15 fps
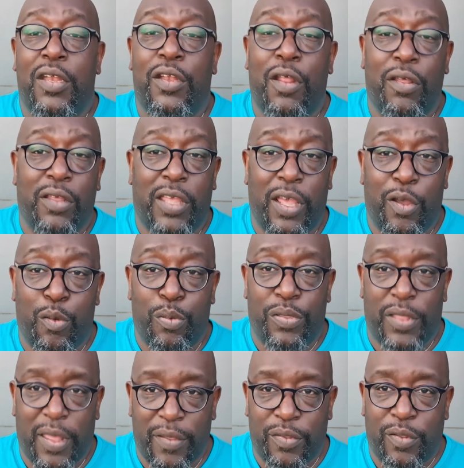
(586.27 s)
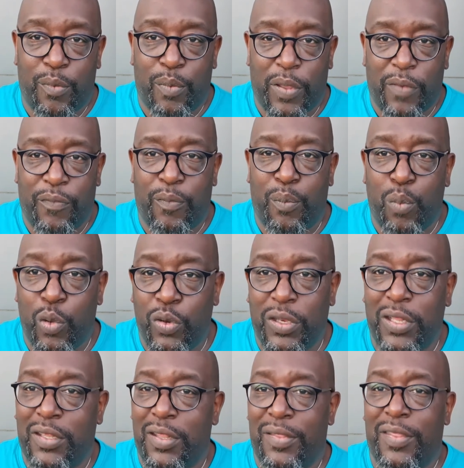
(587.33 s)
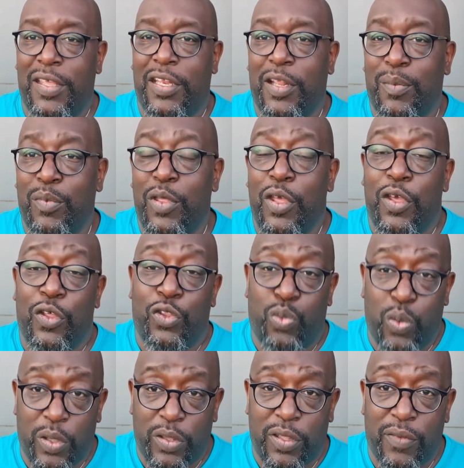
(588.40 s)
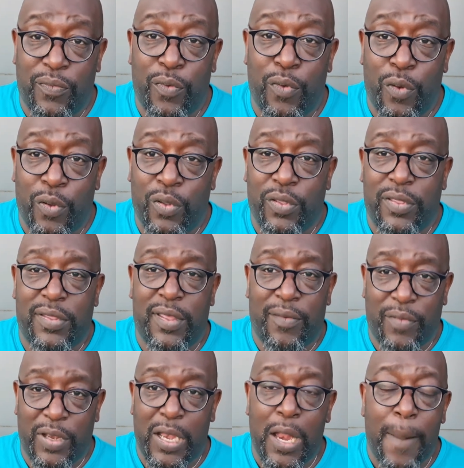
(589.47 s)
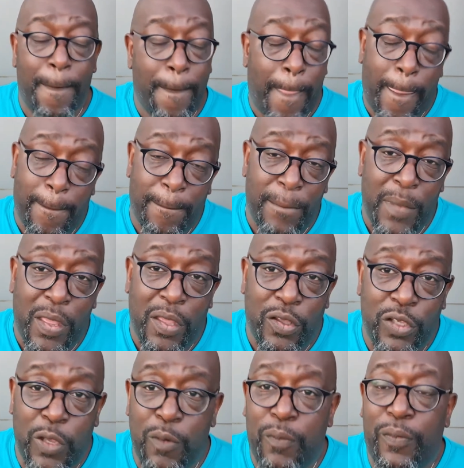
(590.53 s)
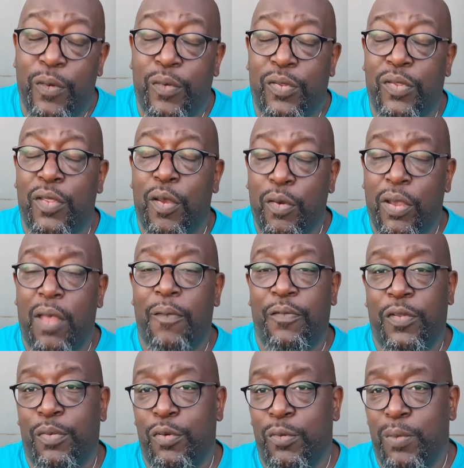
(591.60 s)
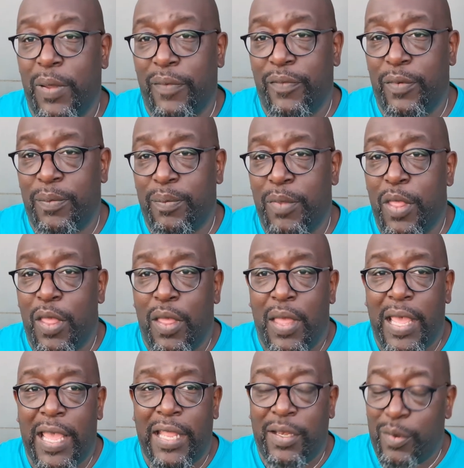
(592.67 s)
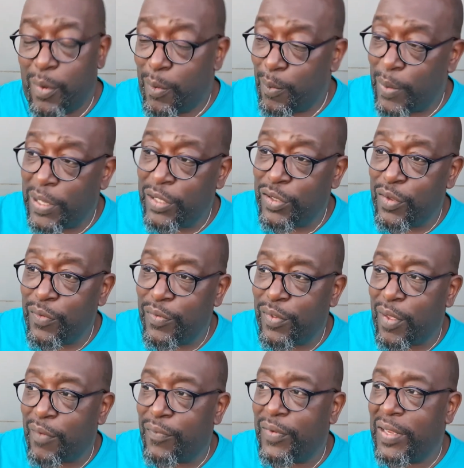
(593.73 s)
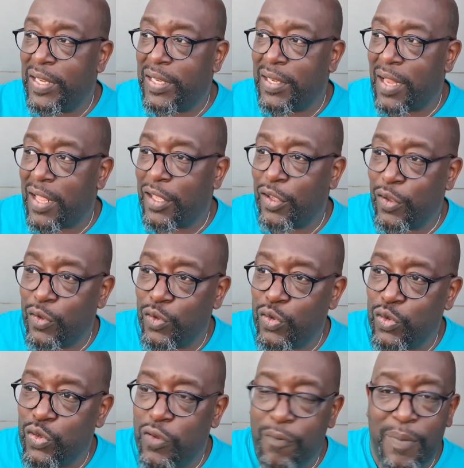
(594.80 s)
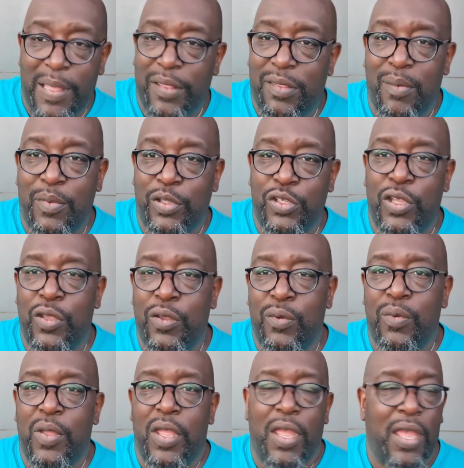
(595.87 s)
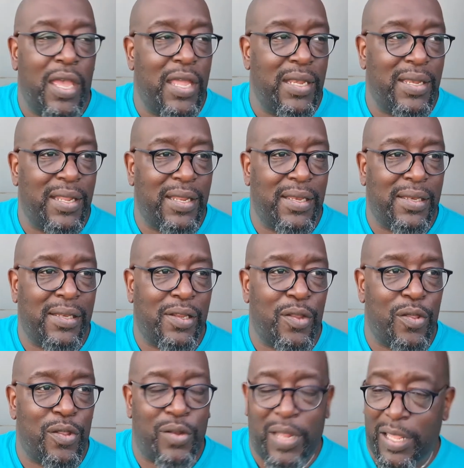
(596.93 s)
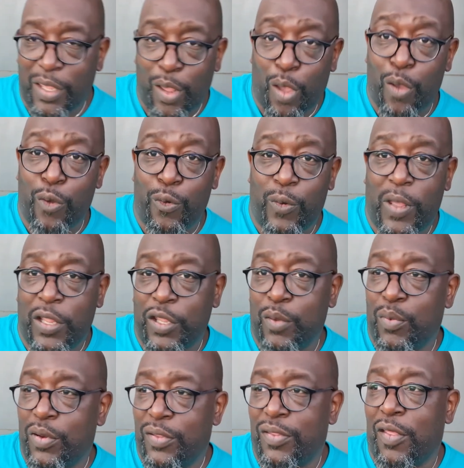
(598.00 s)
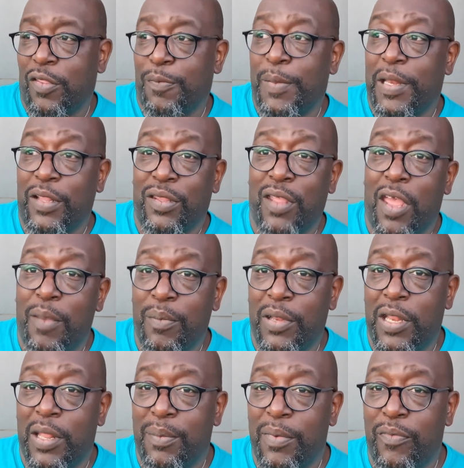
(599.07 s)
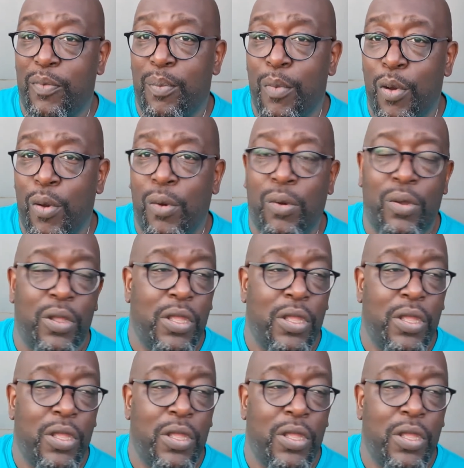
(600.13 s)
don't get obsessed with wanting to see them 24/7. You'll feel so comfortable with them. And when you start feeling like you've met someone new and then they go, and you want to start spending time with them even more.